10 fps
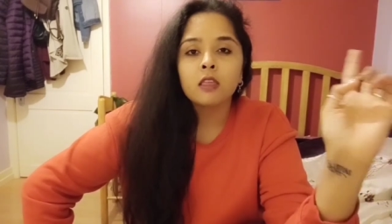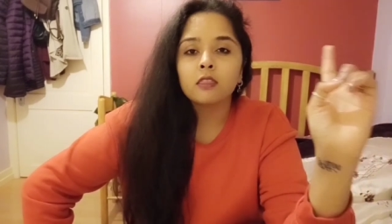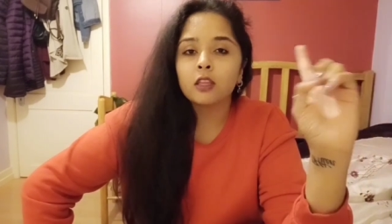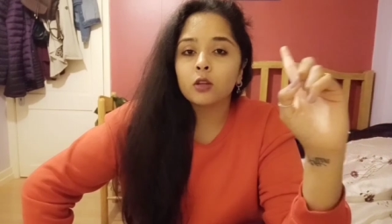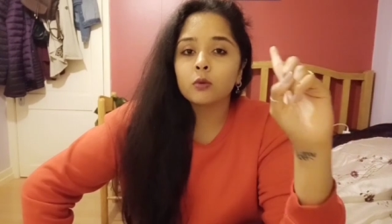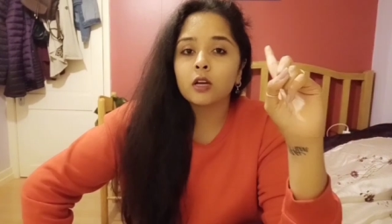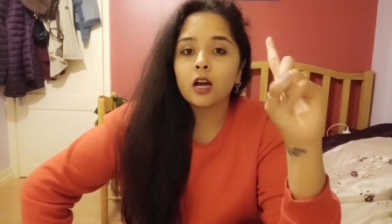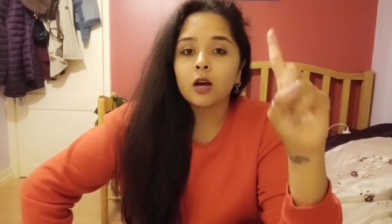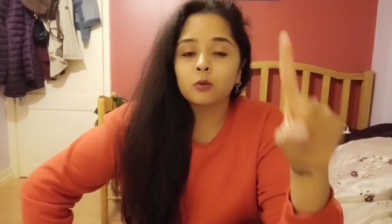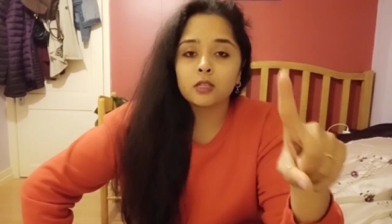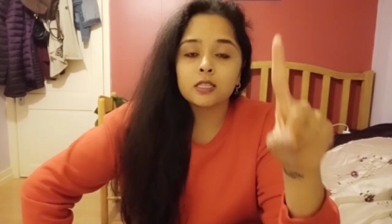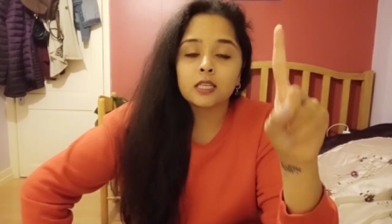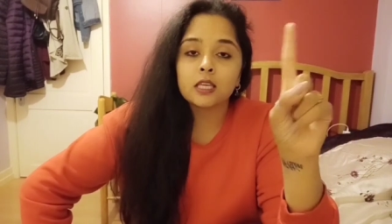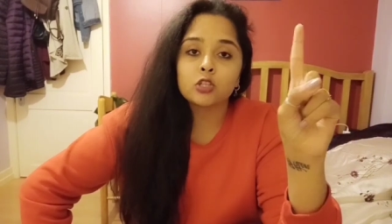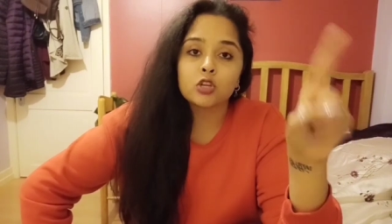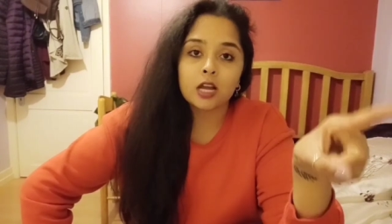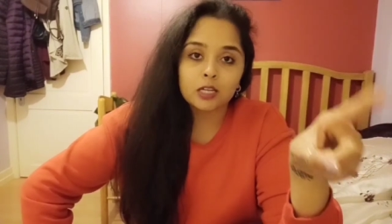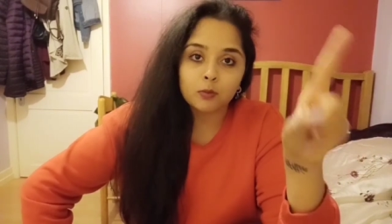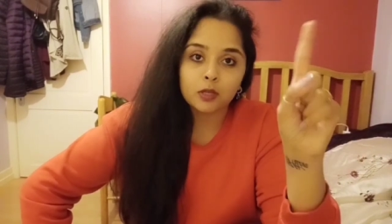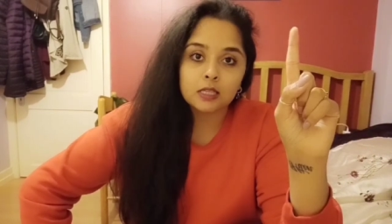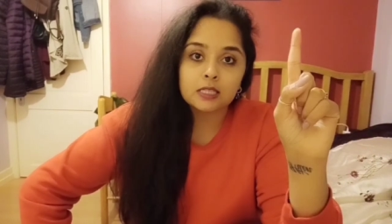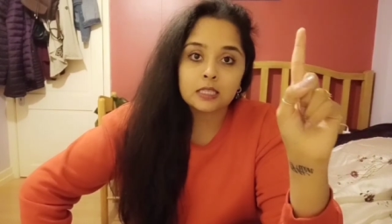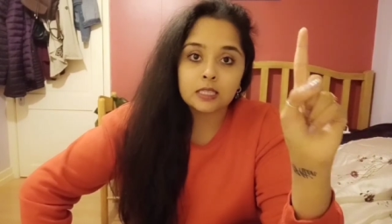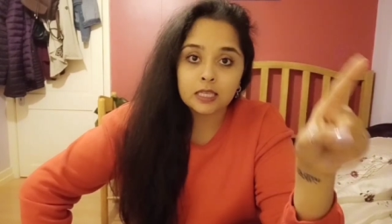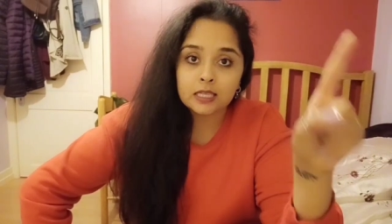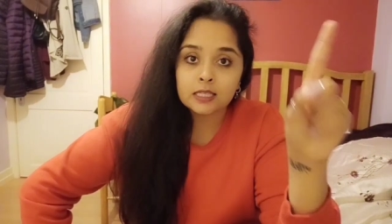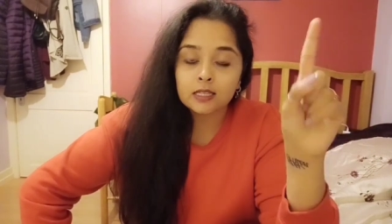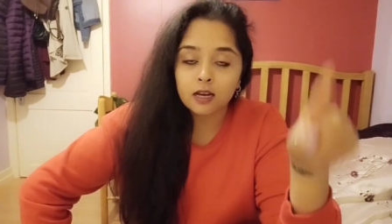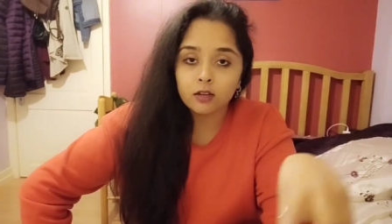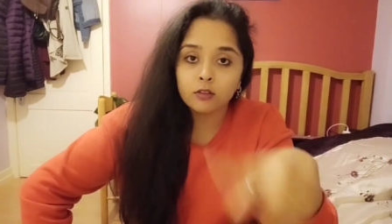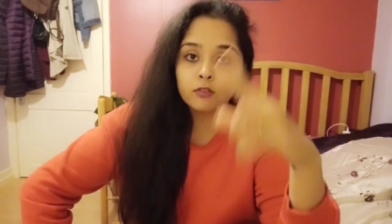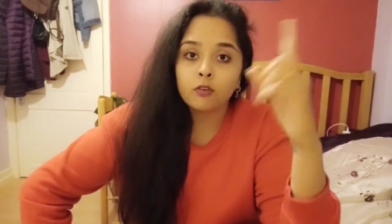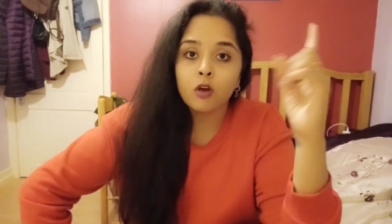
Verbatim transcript: They don't, I wouldn't say attract, because these kind of